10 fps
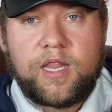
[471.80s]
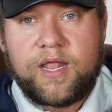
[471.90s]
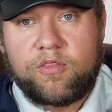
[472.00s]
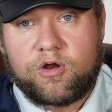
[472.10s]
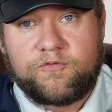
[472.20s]

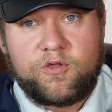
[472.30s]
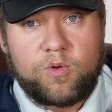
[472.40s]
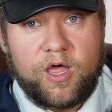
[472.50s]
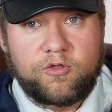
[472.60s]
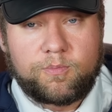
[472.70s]
Now, there are a
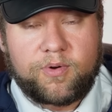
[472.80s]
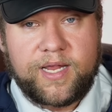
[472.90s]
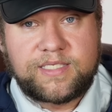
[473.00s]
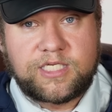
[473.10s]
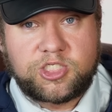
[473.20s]
few other
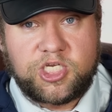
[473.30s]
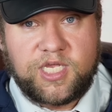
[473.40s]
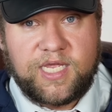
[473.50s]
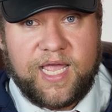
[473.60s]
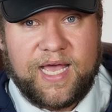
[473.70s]
brands that
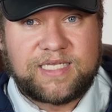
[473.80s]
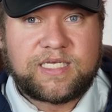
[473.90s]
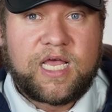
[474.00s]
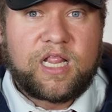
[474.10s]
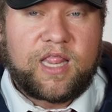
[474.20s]
GE has,
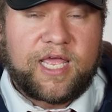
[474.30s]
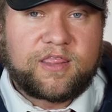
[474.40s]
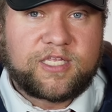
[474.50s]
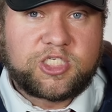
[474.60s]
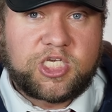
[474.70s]
like
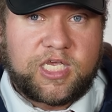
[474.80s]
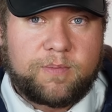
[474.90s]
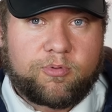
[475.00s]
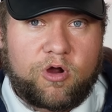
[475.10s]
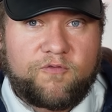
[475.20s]
the
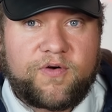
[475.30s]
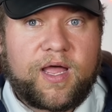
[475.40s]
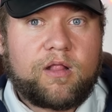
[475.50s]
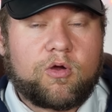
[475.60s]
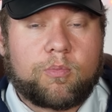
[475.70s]
GE
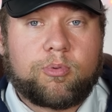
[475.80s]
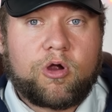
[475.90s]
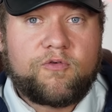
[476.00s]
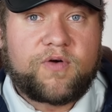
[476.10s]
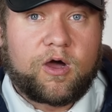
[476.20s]
Profile or
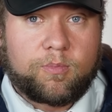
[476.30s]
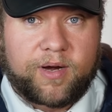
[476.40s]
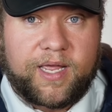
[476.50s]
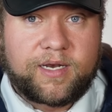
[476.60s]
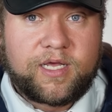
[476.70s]
Profile
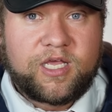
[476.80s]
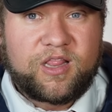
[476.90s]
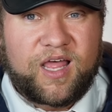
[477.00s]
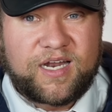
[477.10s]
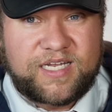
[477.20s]
brand.
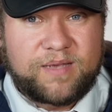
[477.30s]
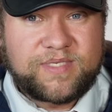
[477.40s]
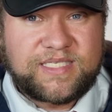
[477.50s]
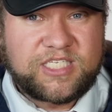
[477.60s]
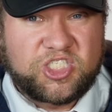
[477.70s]
A lot of times
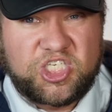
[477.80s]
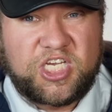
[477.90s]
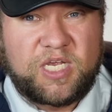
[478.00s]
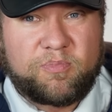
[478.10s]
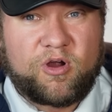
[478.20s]
it says
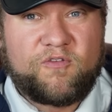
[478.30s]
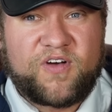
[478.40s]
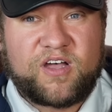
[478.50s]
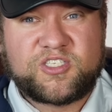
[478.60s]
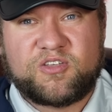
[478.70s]
GE
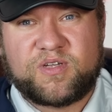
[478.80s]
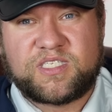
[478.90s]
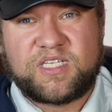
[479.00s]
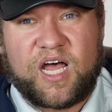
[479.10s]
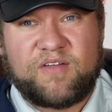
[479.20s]
Profile, so
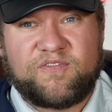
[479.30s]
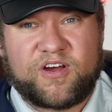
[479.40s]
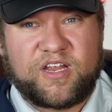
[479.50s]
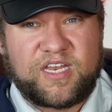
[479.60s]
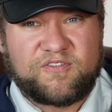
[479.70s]
it's not
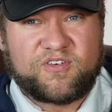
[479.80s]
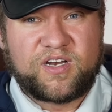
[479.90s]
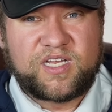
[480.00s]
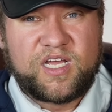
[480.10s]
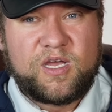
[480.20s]
very
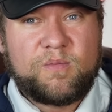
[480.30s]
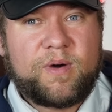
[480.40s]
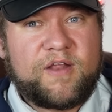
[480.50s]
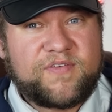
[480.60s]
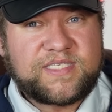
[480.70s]
different.
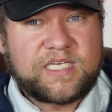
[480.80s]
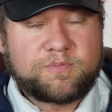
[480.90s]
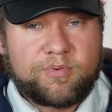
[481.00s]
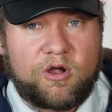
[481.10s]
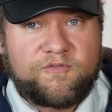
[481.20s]
But if it says
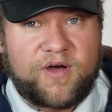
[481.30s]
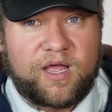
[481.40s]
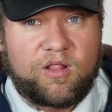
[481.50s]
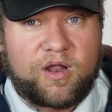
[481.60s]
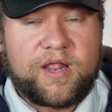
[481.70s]

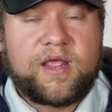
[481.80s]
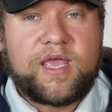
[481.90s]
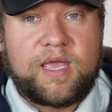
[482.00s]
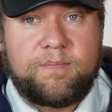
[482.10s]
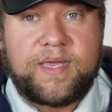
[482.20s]
Profile on it,
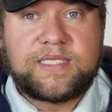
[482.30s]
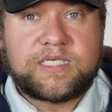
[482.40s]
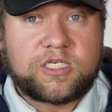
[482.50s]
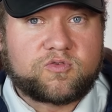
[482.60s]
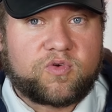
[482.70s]
it means
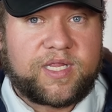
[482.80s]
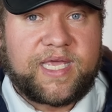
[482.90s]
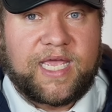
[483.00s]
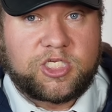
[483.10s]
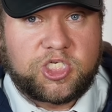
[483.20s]
that it's
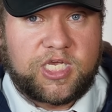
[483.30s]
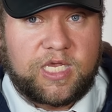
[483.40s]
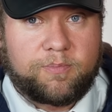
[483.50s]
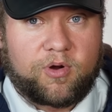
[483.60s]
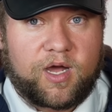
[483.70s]
really a
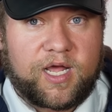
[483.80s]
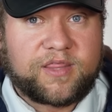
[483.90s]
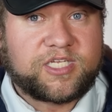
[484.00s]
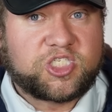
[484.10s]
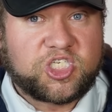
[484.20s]
GE product that's